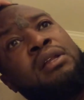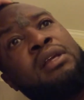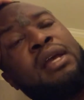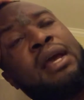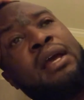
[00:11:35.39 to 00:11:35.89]

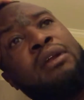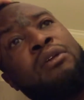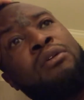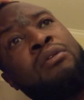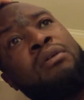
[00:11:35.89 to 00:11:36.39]
the
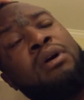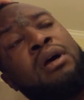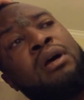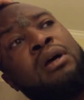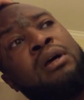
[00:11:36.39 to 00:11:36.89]
handle
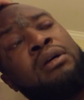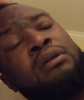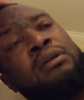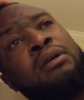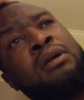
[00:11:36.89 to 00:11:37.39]

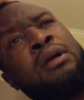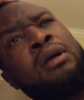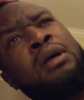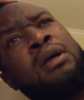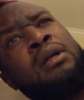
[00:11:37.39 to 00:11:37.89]

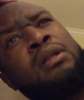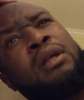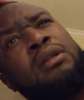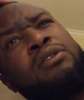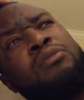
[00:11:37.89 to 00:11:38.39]
that